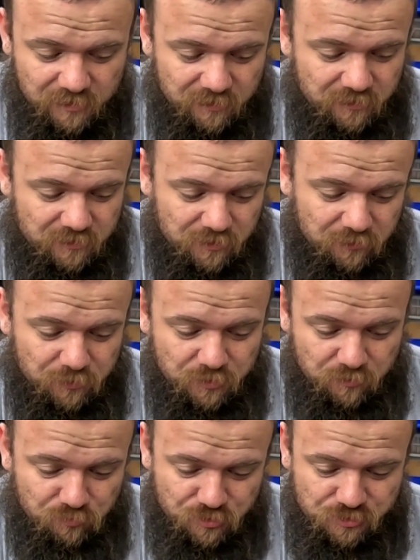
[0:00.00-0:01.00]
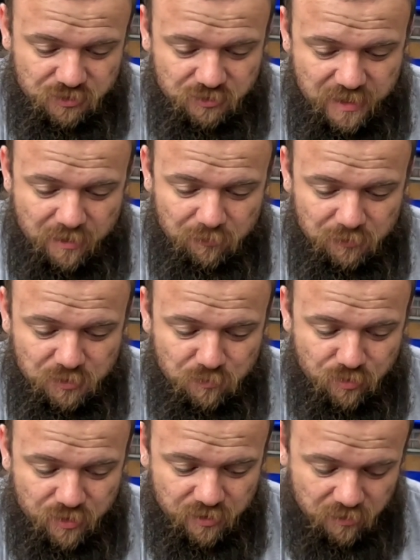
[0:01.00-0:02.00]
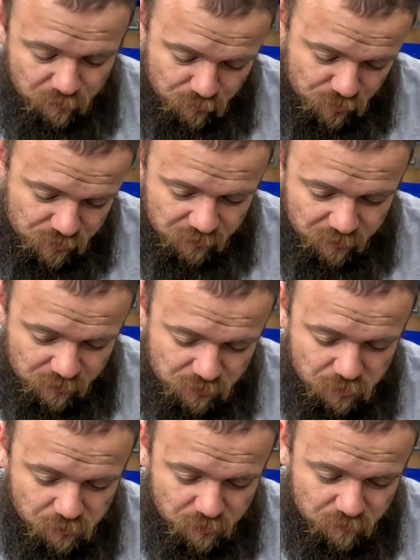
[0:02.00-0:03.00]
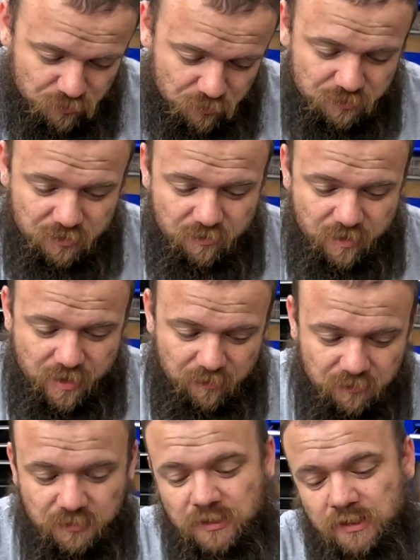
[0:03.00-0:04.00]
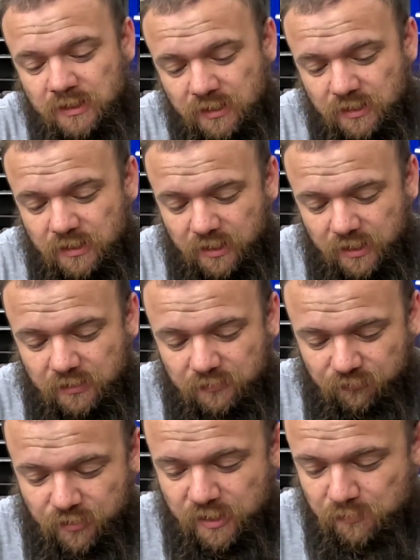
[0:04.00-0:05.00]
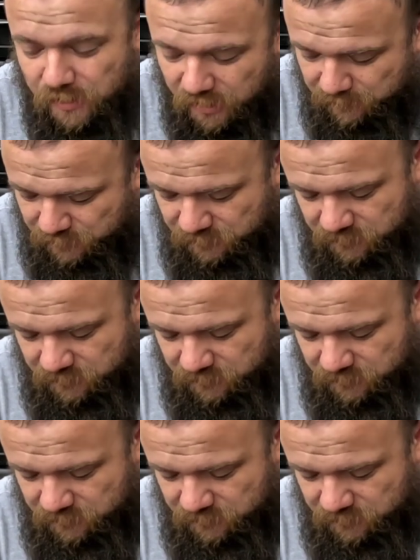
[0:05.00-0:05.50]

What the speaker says: The cylinder pushes down on the spring, pushing the control arm towards the ground and the frame up.